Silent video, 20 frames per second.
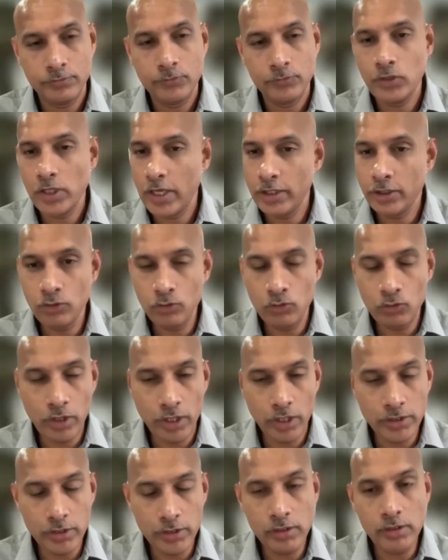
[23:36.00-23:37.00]
Thank you,
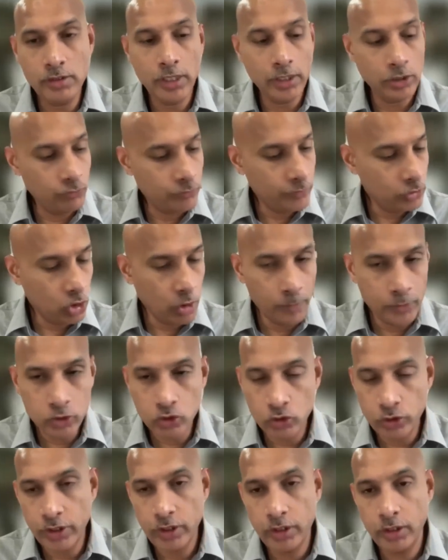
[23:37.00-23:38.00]
Kajal. Thank you for the
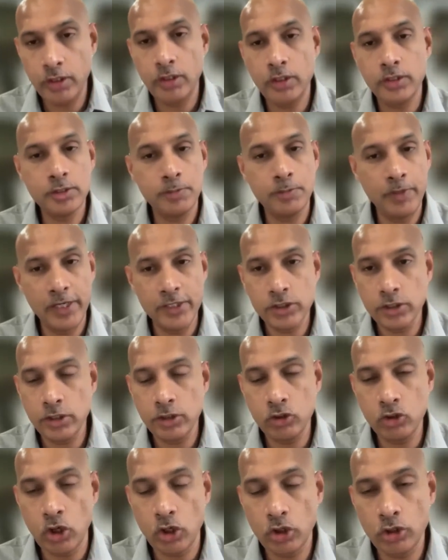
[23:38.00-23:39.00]
opportunity. It's a pleasure to
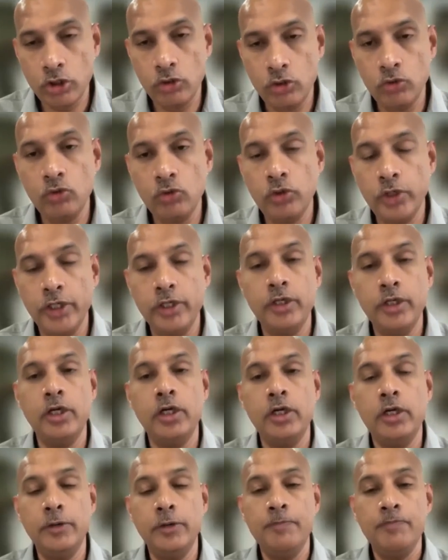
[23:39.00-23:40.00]
talk to you and
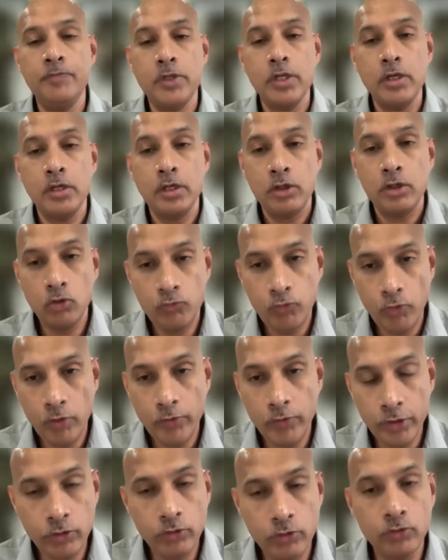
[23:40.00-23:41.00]
look
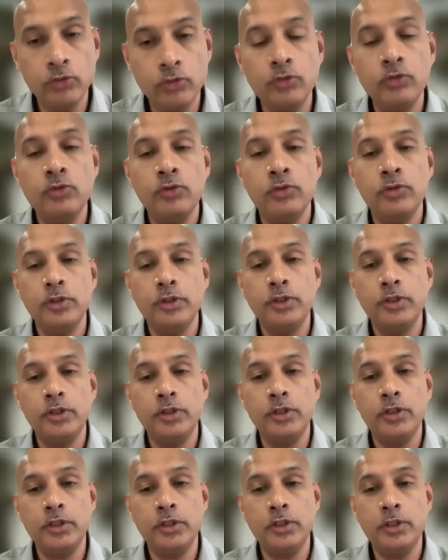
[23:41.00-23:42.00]
forward to
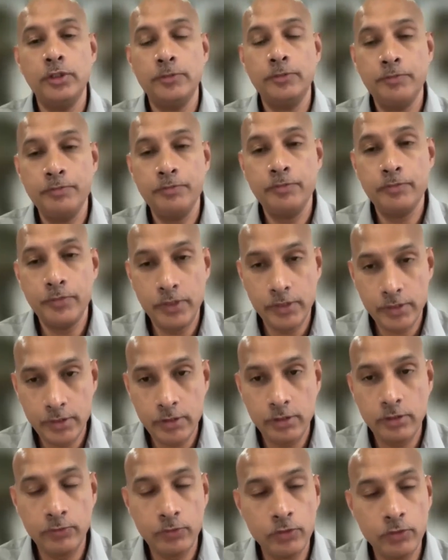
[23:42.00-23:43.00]
this
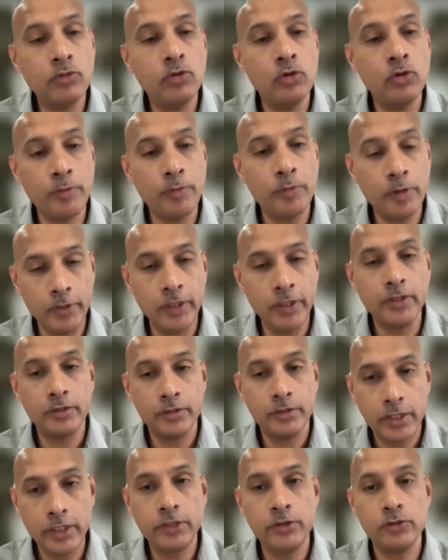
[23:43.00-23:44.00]
interview go public.
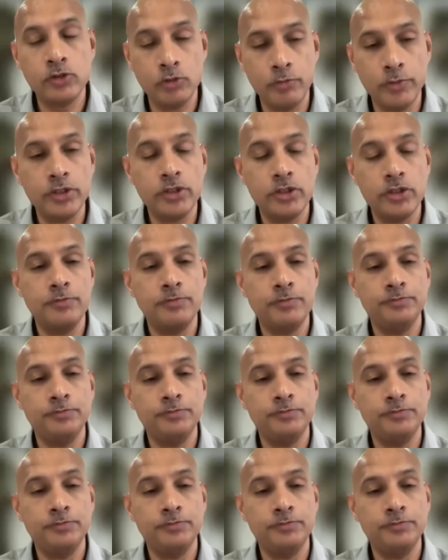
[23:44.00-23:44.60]
Thank you so much.